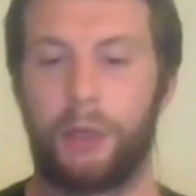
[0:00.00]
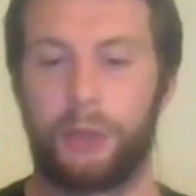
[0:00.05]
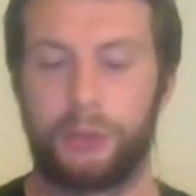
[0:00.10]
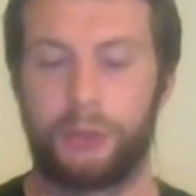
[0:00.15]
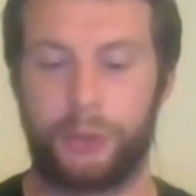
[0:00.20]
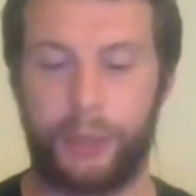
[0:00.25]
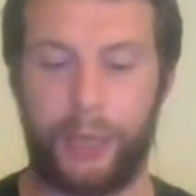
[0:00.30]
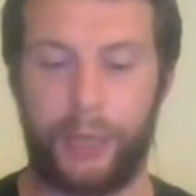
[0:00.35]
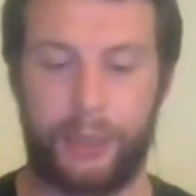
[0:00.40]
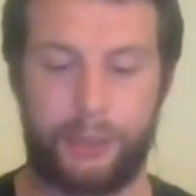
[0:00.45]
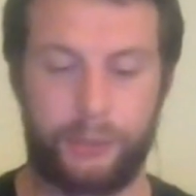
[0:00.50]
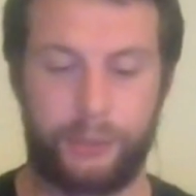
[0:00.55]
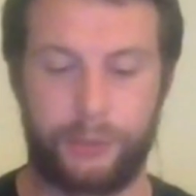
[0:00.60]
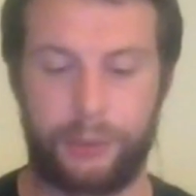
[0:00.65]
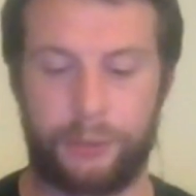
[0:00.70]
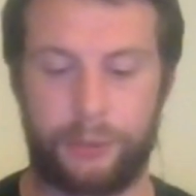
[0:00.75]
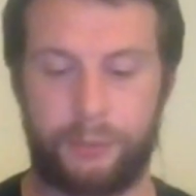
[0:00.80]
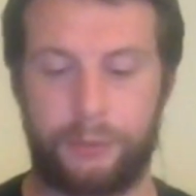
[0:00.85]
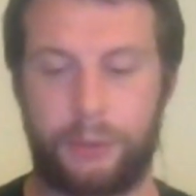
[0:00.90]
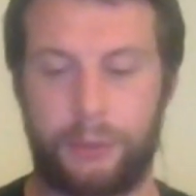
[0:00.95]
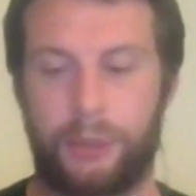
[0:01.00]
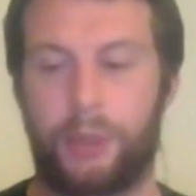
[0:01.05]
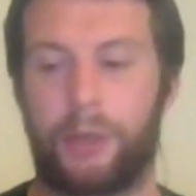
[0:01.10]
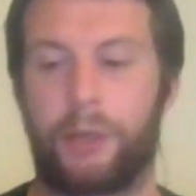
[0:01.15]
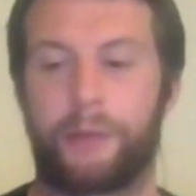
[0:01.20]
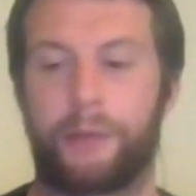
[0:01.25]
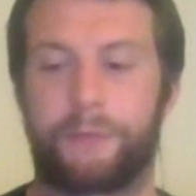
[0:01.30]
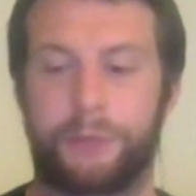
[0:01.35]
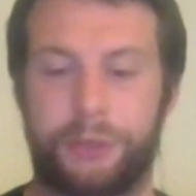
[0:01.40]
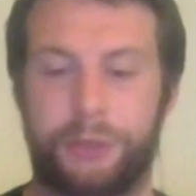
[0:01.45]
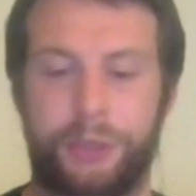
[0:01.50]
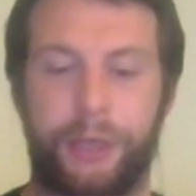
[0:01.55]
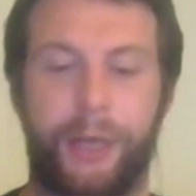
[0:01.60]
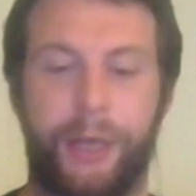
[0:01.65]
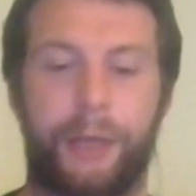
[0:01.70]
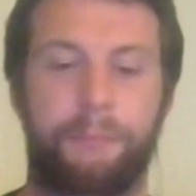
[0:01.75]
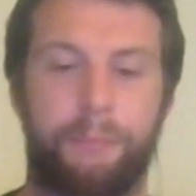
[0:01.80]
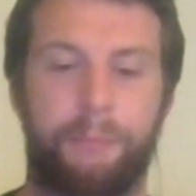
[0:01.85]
So yeah, there was a ton of shit,